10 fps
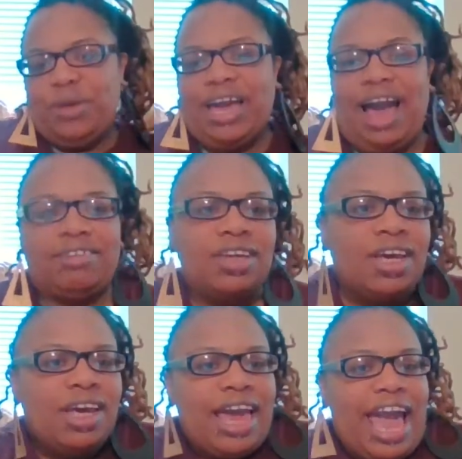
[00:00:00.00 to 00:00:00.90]
got
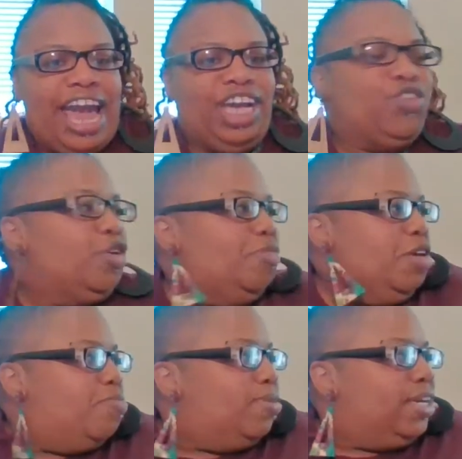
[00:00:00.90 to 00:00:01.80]
angry
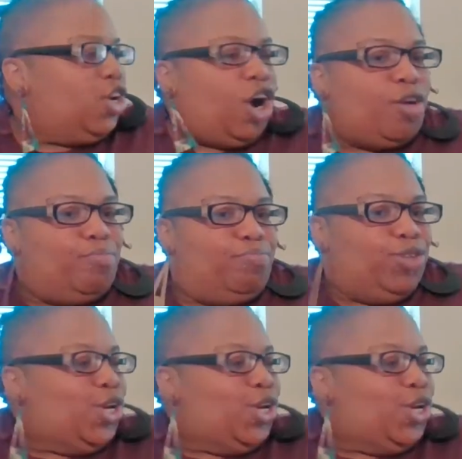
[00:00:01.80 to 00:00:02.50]
people in our